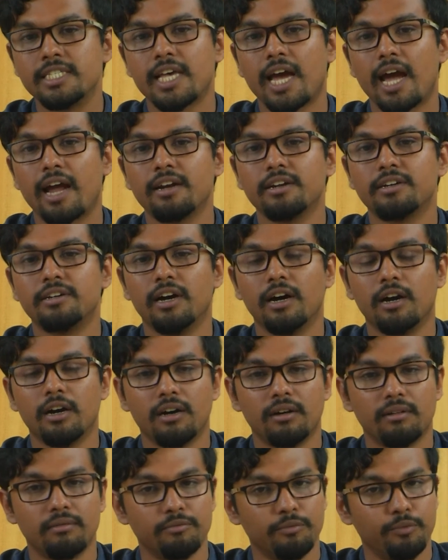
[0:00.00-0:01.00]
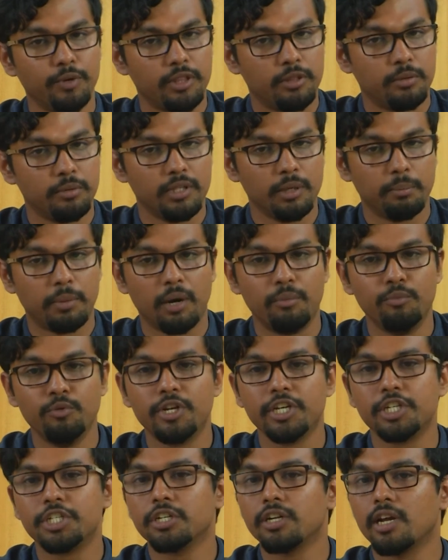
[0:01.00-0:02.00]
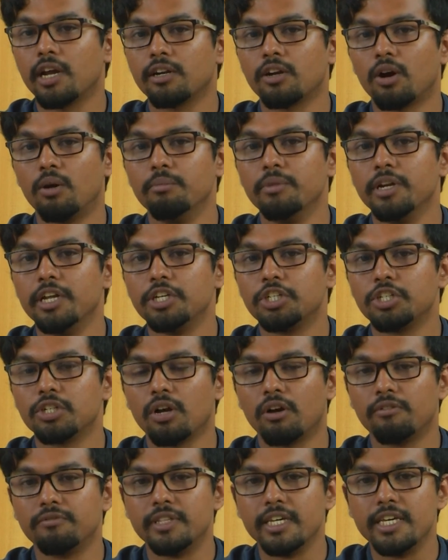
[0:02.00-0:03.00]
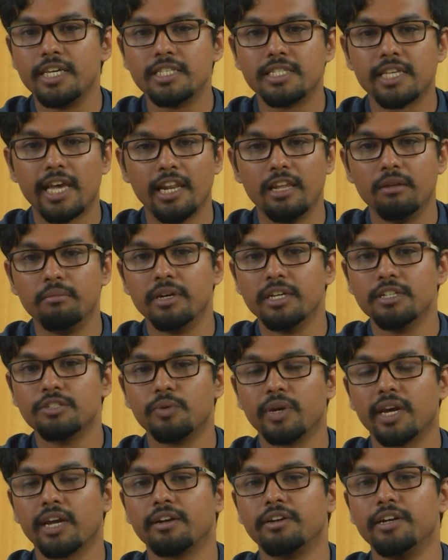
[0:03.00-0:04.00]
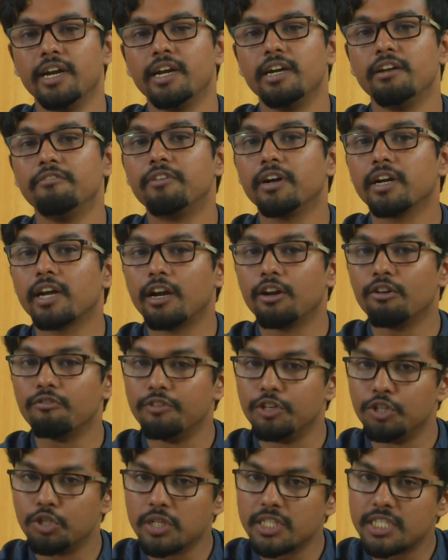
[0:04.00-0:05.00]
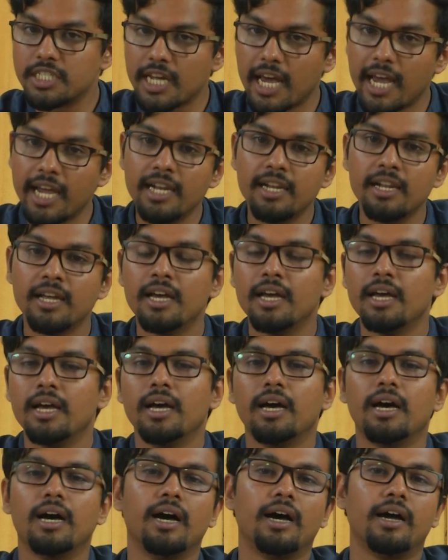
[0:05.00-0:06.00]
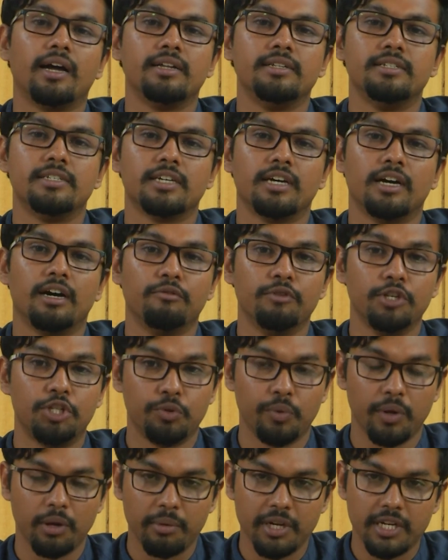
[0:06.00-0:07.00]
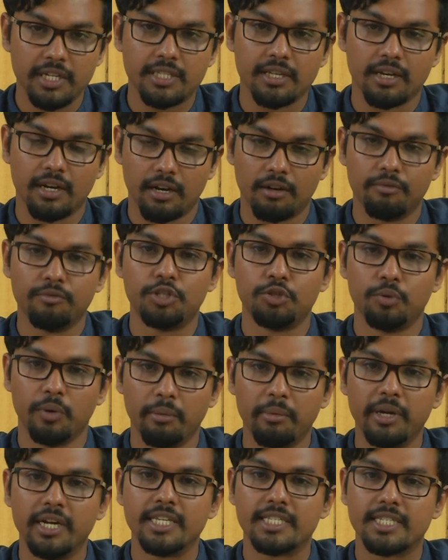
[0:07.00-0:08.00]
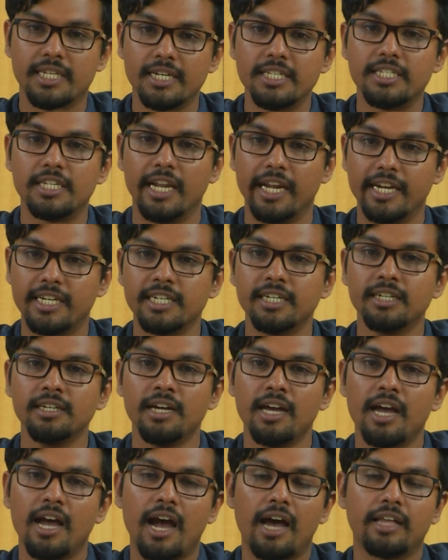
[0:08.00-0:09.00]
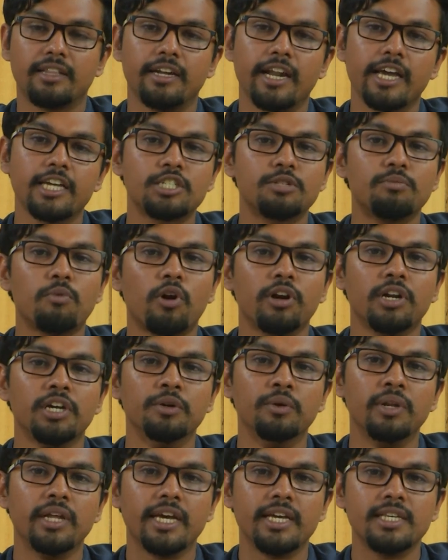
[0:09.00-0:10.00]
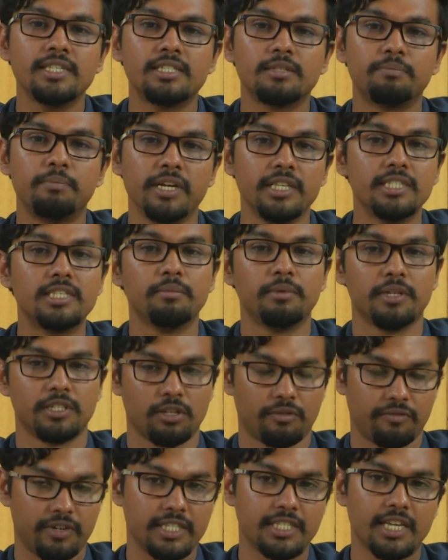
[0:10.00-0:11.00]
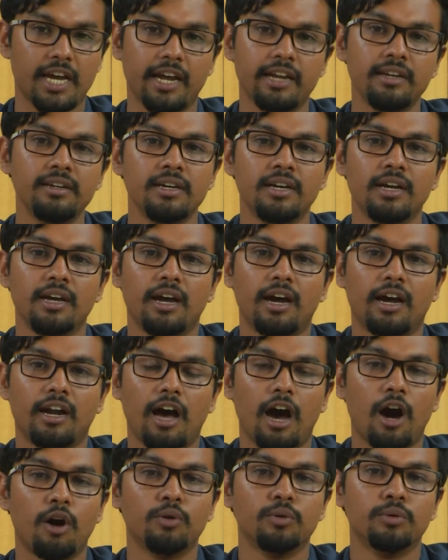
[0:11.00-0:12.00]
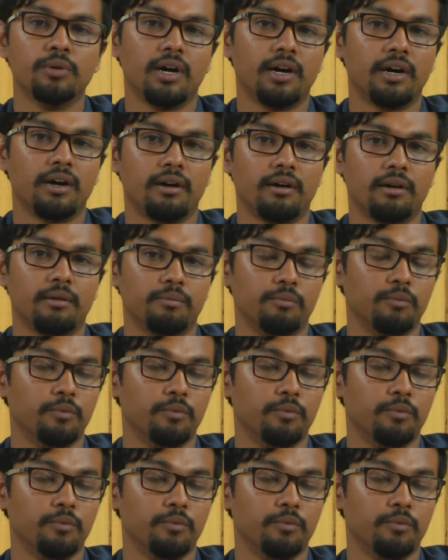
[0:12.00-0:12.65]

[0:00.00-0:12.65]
and with the permutation and combination of these elements, we can create different kind of visual style, and which will be discussed later. And the next module is principles of design, and how